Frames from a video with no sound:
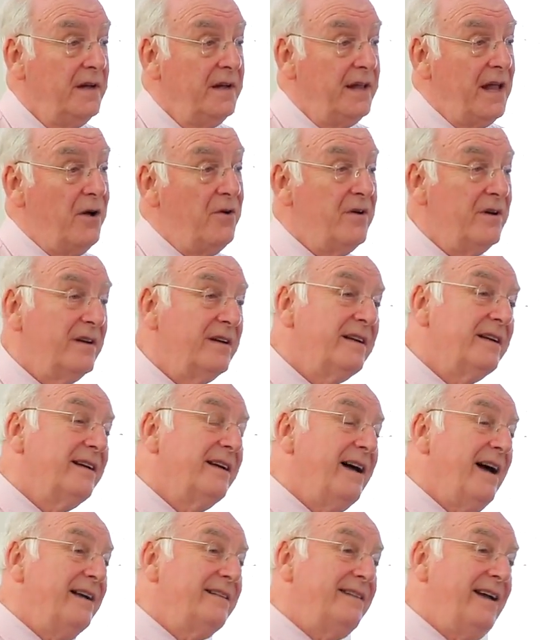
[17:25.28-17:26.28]
Now,
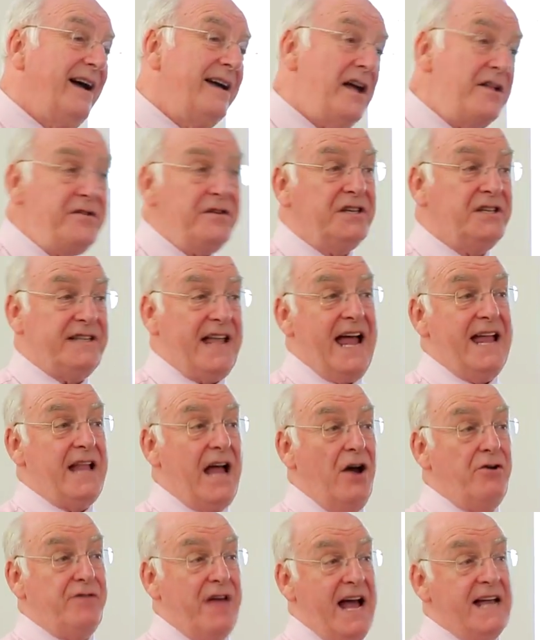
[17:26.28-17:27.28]
I understand
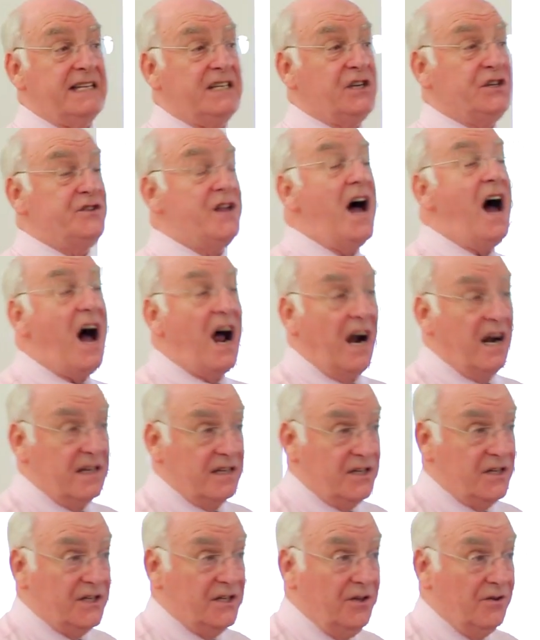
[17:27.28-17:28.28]
how that
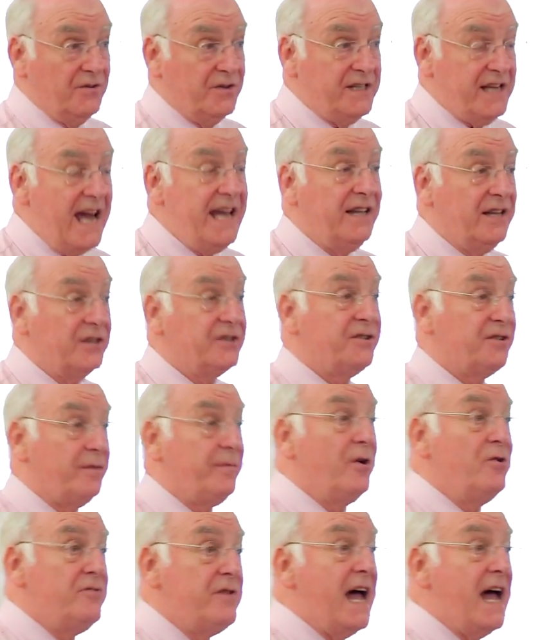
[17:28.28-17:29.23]
starts. You know, scientists are about